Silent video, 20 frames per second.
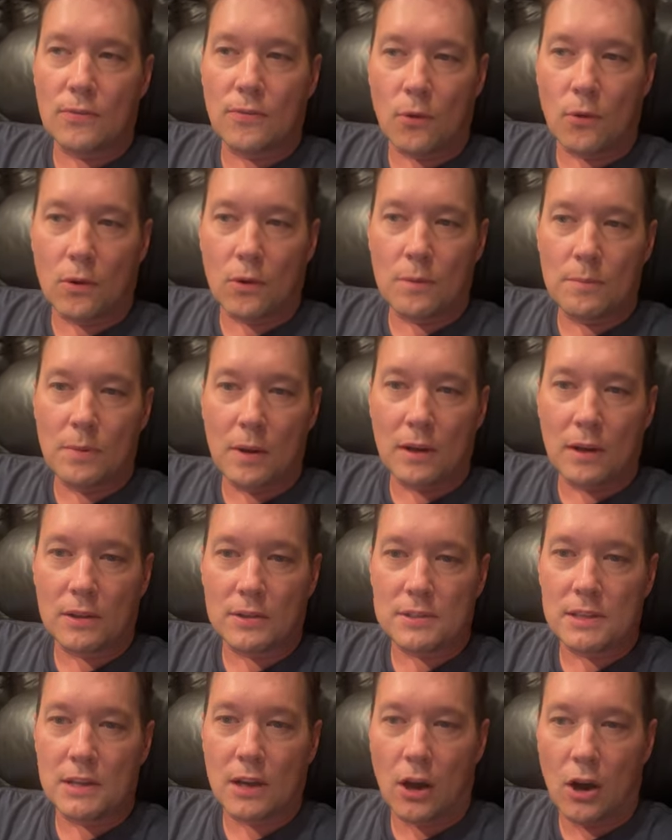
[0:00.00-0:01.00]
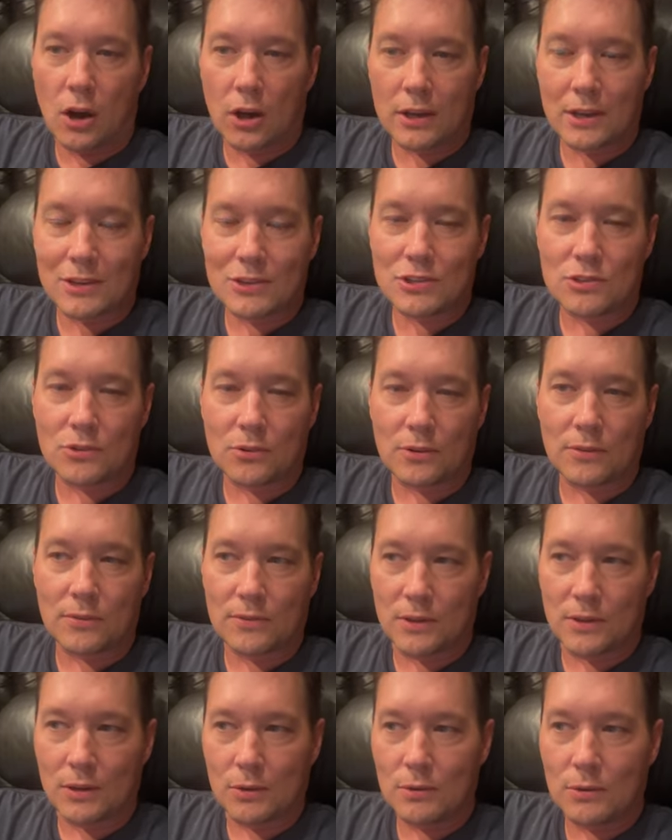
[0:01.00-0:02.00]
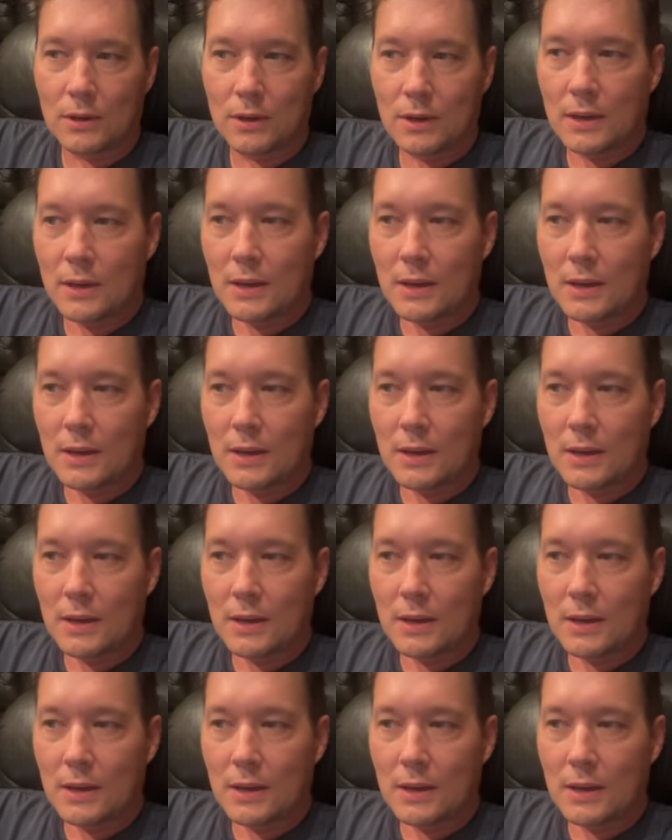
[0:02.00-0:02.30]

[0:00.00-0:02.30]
foreign policy hawkish sort of view.